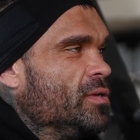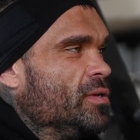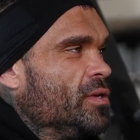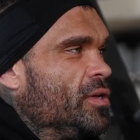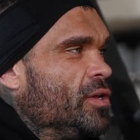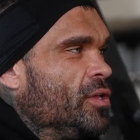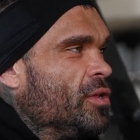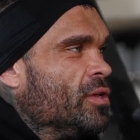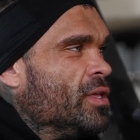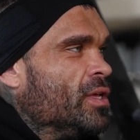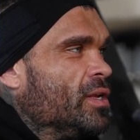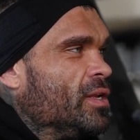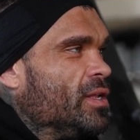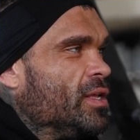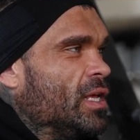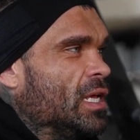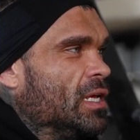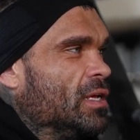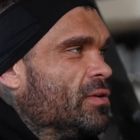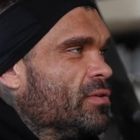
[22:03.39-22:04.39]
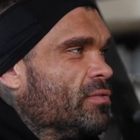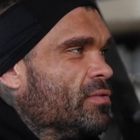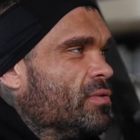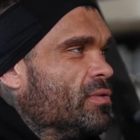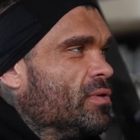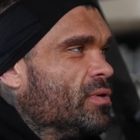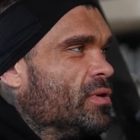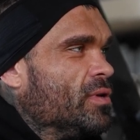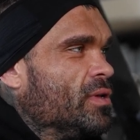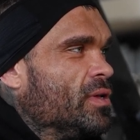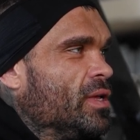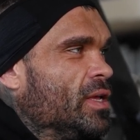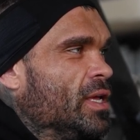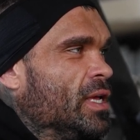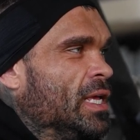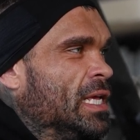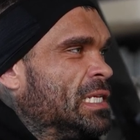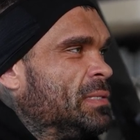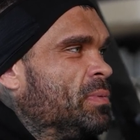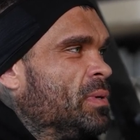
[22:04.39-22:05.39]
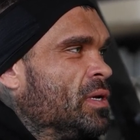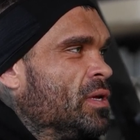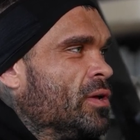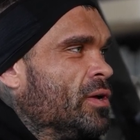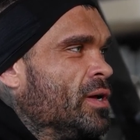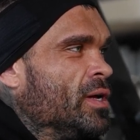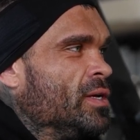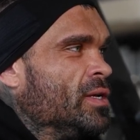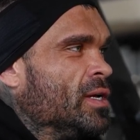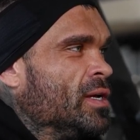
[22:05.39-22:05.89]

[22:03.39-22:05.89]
You know that Espen guy,